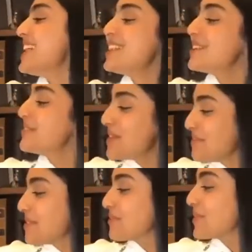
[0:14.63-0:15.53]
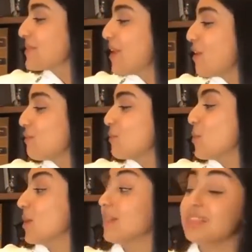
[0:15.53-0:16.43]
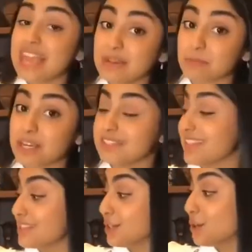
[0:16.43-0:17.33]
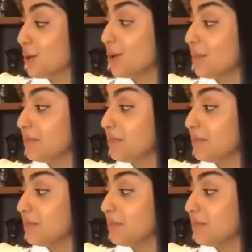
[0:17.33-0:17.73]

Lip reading: Wilma Rudolph wore a leg brace as a girl,